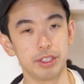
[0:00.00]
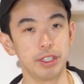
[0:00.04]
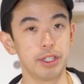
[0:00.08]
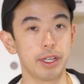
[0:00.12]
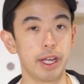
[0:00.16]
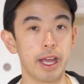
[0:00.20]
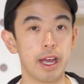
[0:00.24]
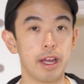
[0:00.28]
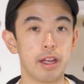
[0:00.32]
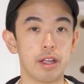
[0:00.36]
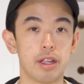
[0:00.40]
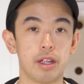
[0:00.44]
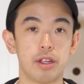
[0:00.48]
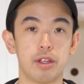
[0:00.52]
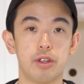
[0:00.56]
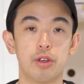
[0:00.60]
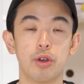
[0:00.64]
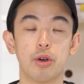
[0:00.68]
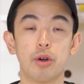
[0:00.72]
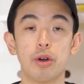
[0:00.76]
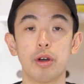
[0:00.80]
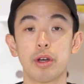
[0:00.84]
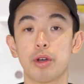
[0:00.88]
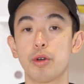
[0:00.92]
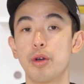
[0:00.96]
you get
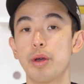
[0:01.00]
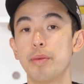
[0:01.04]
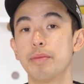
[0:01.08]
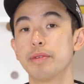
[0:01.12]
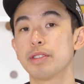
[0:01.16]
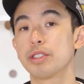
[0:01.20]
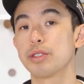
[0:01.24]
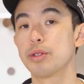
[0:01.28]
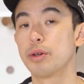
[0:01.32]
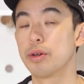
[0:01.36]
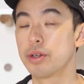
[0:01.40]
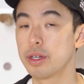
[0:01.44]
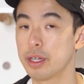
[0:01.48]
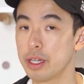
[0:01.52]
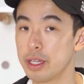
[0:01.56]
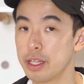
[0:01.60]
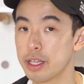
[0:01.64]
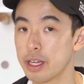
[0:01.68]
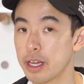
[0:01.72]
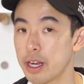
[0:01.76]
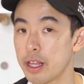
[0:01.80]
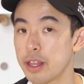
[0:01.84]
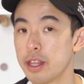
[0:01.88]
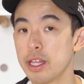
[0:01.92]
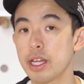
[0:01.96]
your equipment sorted, you got
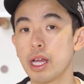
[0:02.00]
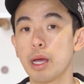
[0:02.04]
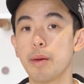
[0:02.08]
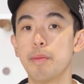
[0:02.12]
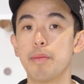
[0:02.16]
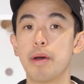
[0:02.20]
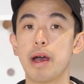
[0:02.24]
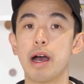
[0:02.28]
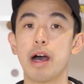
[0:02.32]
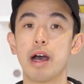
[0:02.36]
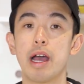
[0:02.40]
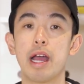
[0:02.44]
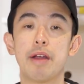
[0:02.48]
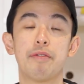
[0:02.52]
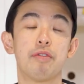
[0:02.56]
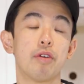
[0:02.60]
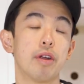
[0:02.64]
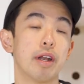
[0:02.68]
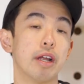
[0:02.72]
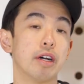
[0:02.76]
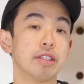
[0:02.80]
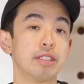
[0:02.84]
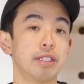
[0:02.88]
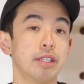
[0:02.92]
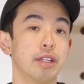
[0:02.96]
to think about everyone
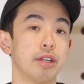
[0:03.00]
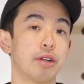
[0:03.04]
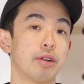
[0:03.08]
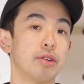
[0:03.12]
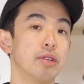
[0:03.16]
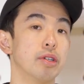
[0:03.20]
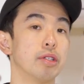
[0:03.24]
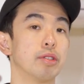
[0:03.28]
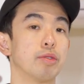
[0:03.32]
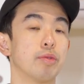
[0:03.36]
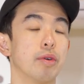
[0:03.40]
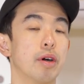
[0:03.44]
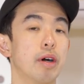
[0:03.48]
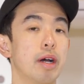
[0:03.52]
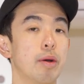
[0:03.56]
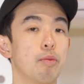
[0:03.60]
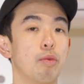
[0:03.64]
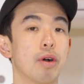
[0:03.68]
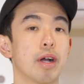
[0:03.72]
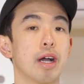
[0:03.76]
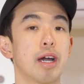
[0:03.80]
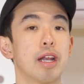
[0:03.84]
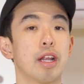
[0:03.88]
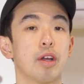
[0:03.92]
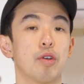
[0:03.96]
else in the crew as well and what
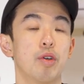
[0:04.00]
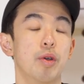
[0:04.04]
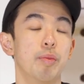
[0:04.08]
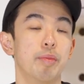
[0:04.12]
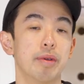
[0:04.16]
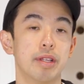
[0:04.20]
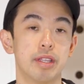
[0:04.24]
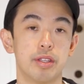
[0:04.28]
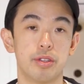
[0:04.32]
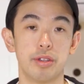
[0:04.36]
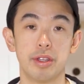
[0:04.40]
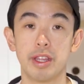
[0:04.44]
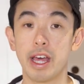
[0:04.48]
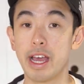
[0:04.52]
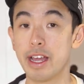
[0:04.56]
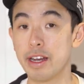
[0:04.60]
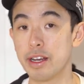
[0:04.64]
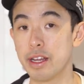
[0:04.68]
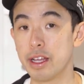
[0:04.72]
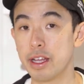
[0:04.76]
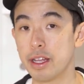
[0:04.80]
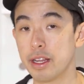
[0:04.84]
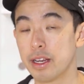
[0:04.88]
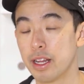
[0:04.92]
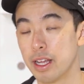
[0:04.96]
kind of equipment do they need.